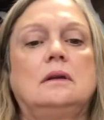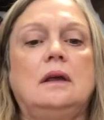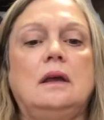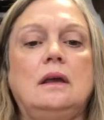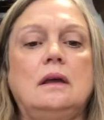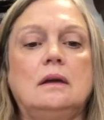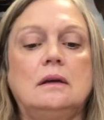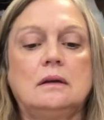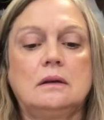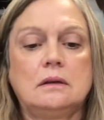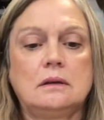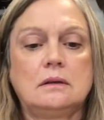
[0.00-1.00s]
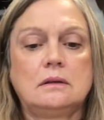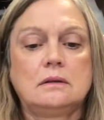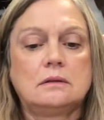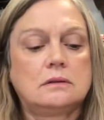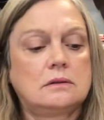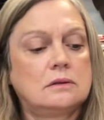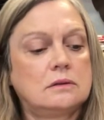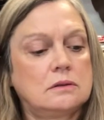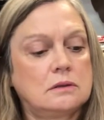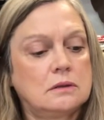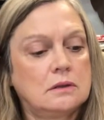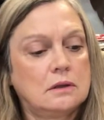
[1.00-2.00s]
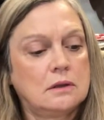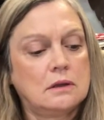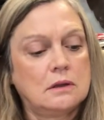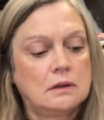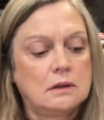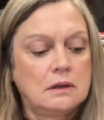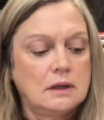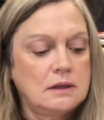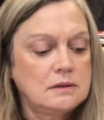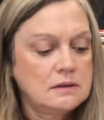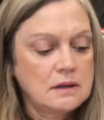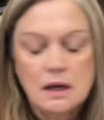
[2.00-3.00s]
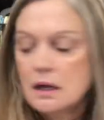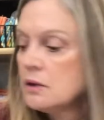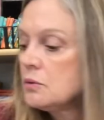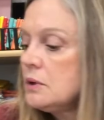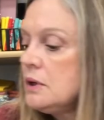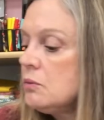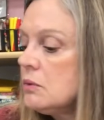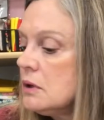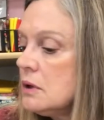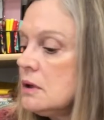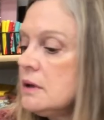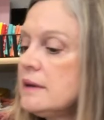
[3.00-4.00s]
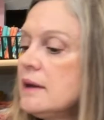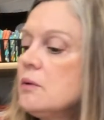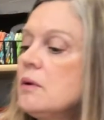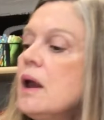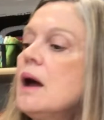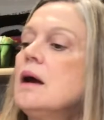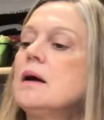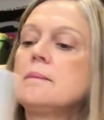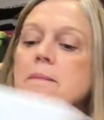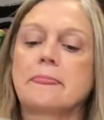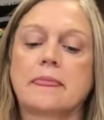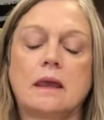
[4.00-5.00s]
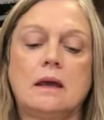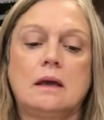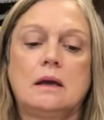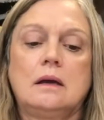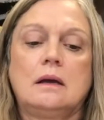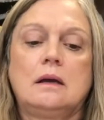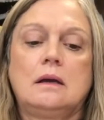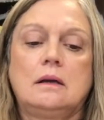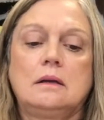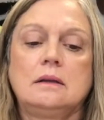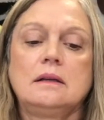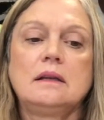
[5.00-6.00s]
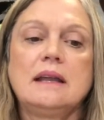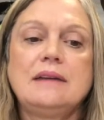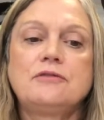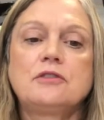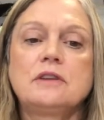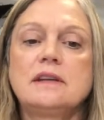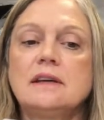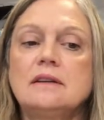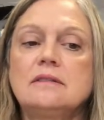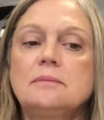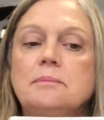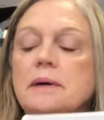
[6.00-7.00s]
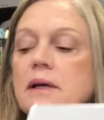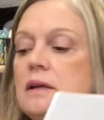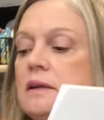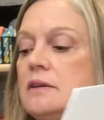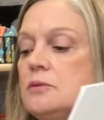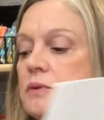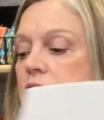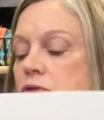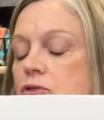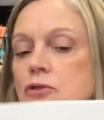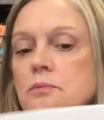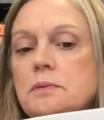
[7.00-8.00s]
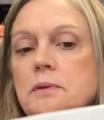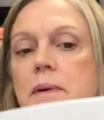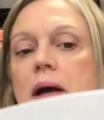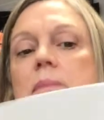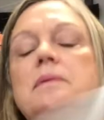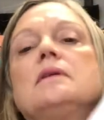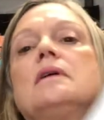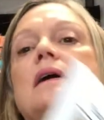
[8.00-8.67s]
And that's the Halloween one. Then a little late for this, but this was super popular